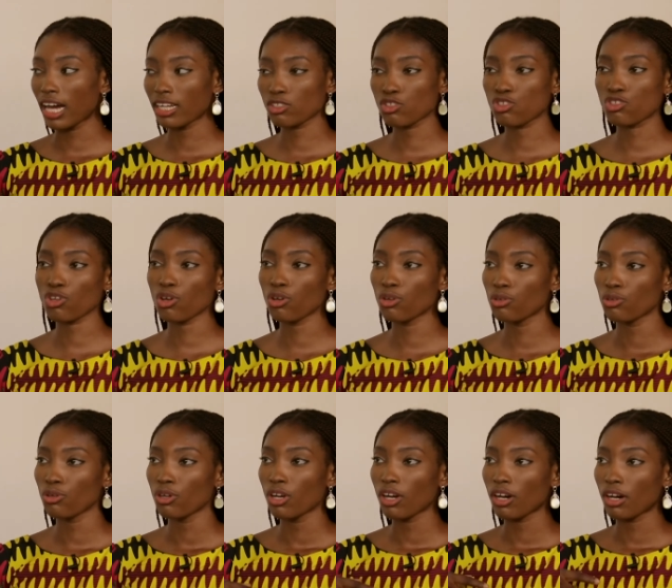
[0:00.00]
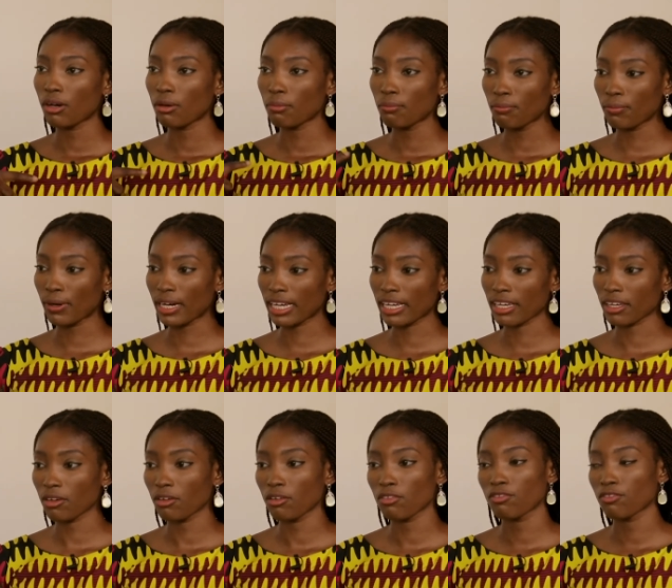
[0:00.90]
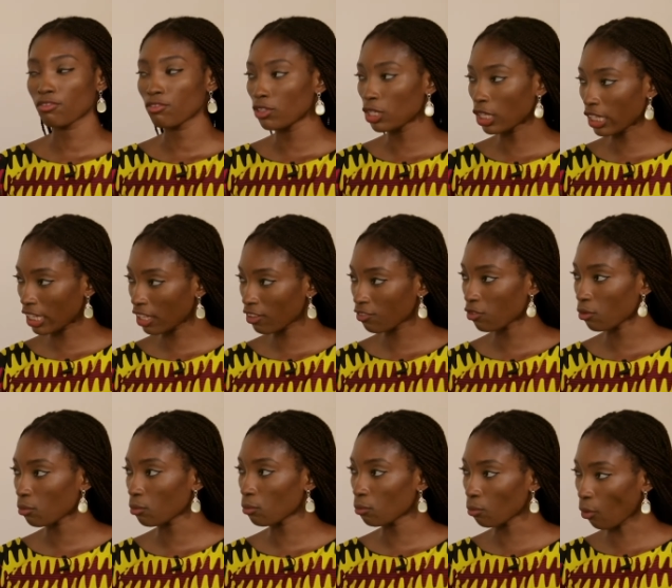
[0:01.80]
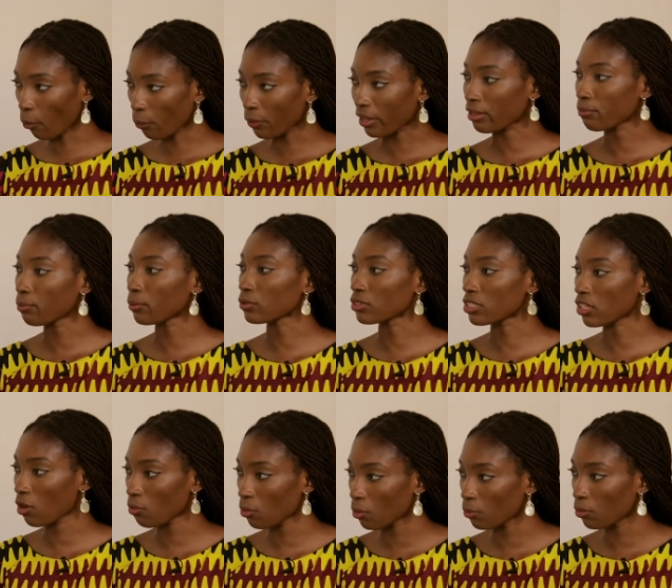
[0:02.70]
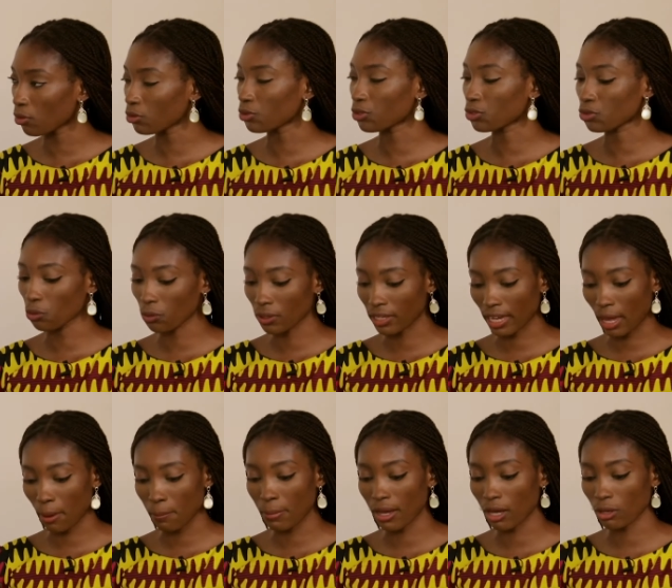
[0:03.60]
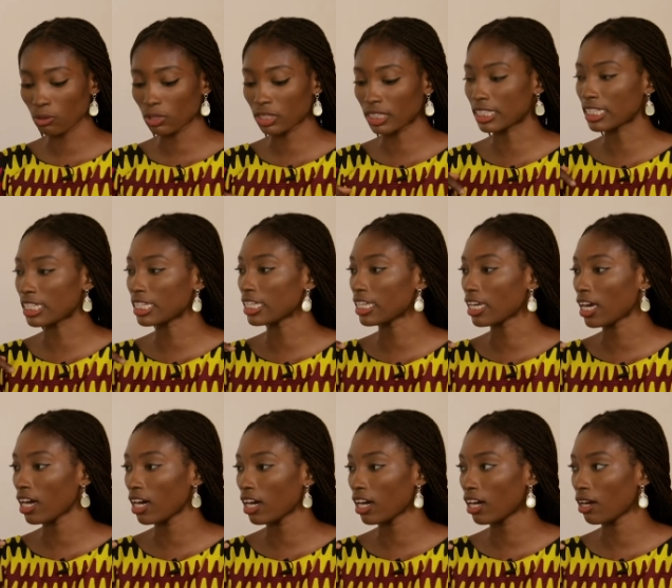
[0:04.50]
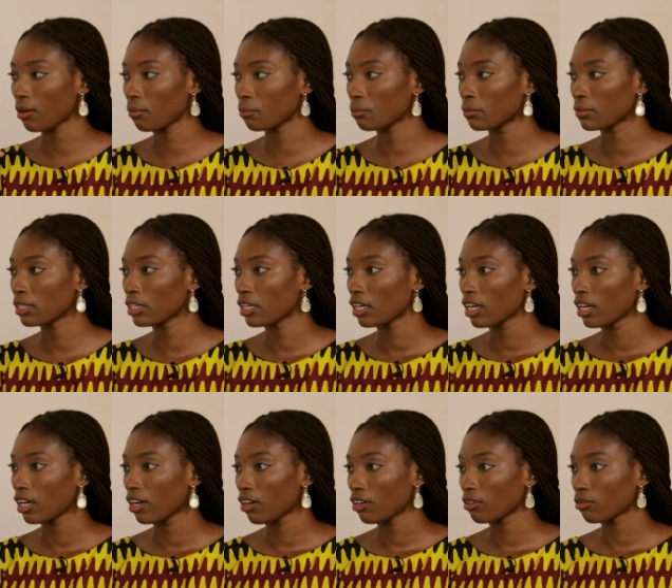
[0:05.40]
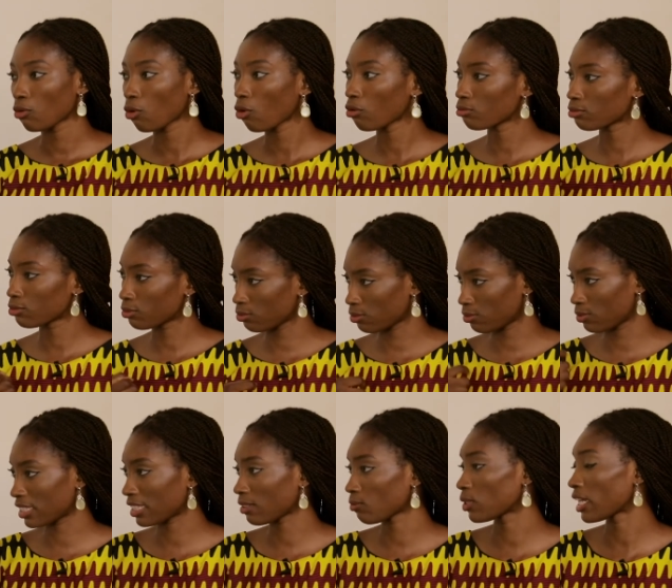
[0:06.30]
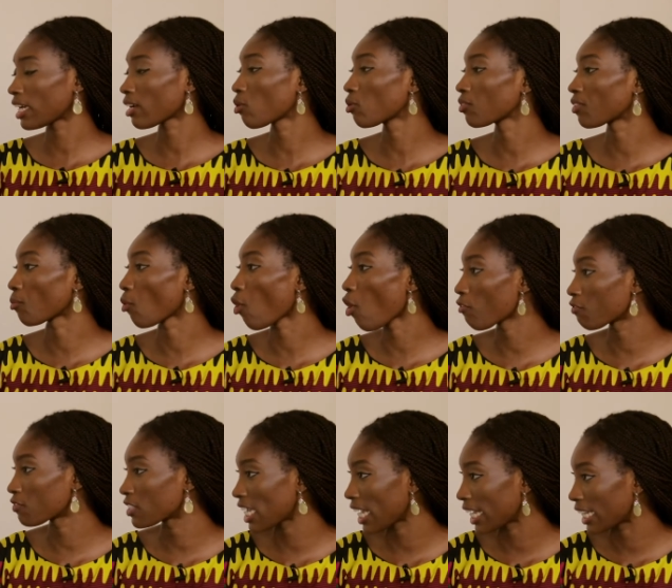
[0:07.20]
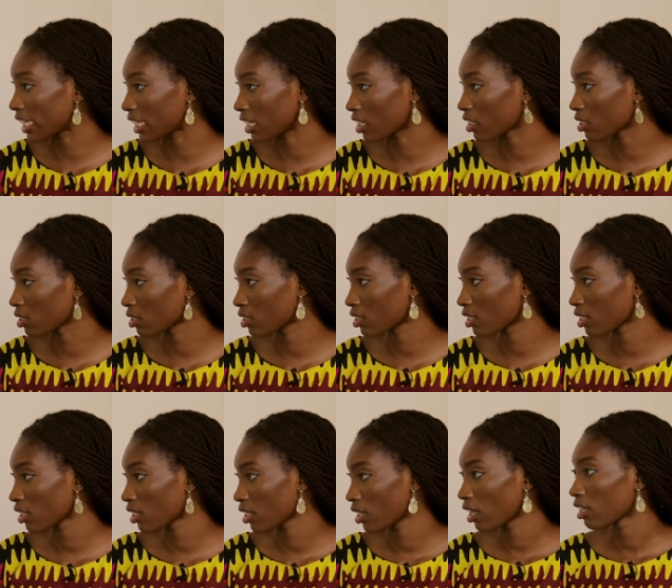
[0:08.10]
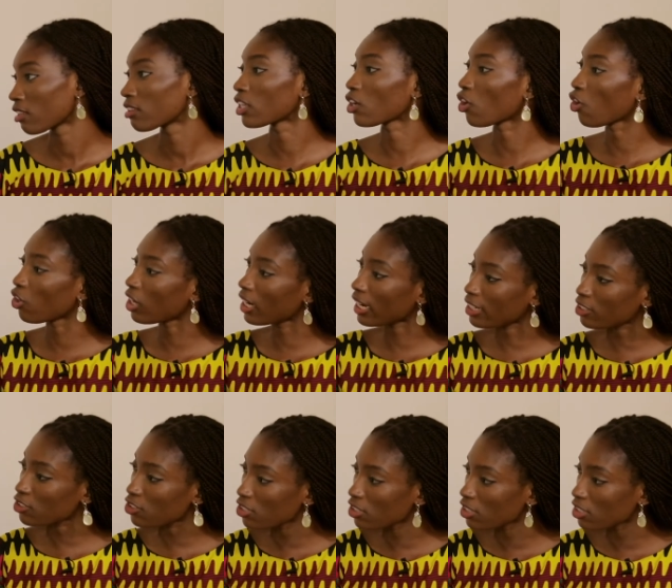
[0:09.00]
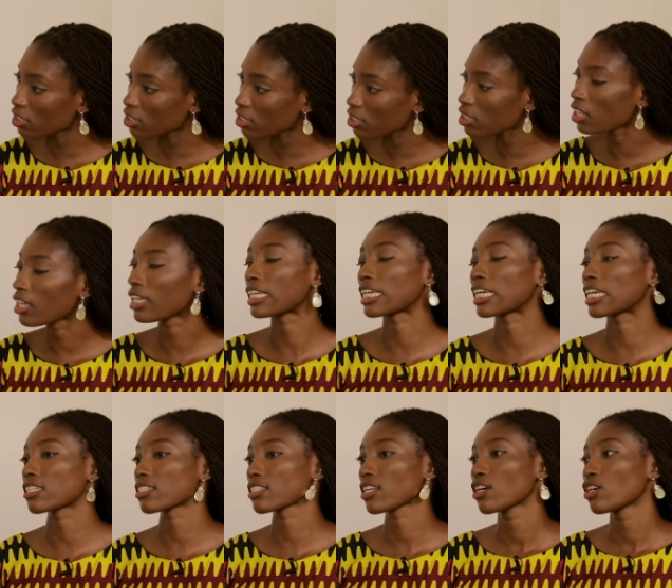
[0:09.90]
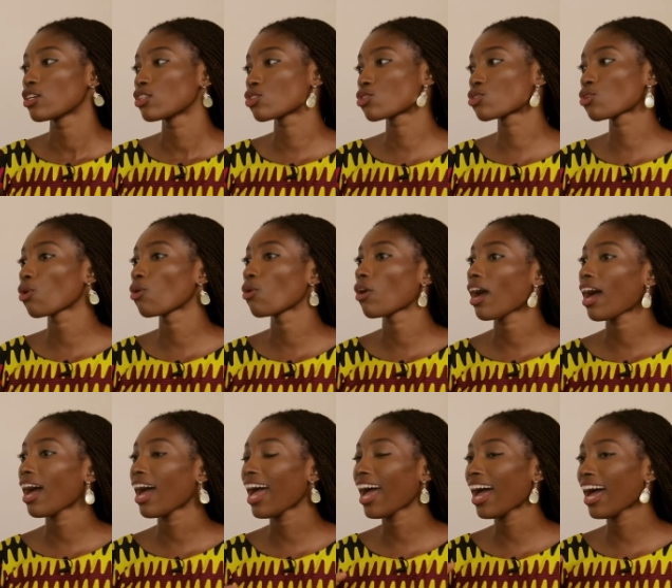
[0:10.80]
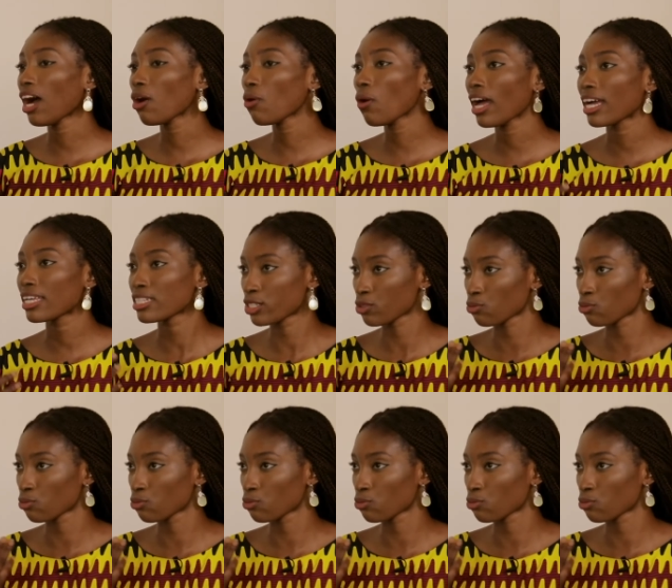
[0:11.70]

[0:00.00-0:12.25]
And so by looking for more people's common board, you're talking about the, um, I call them off-takers. Yes, The correct. collectors. Yes, yes. Correct. So how has